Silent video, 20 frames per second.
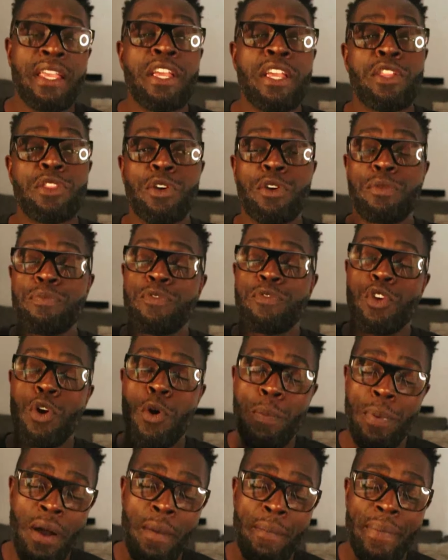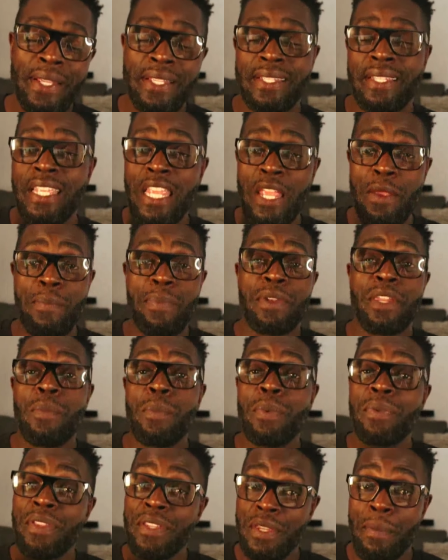the fuel pump isn't keeping up with
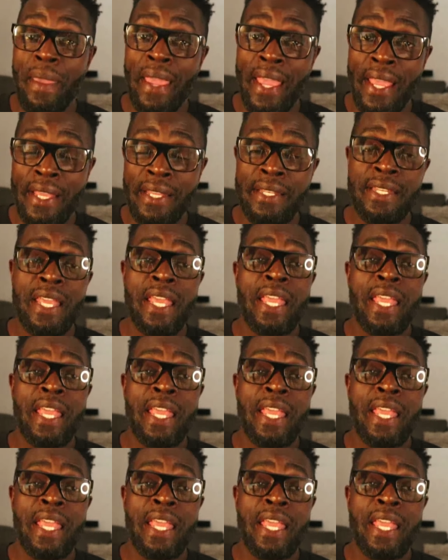the demand,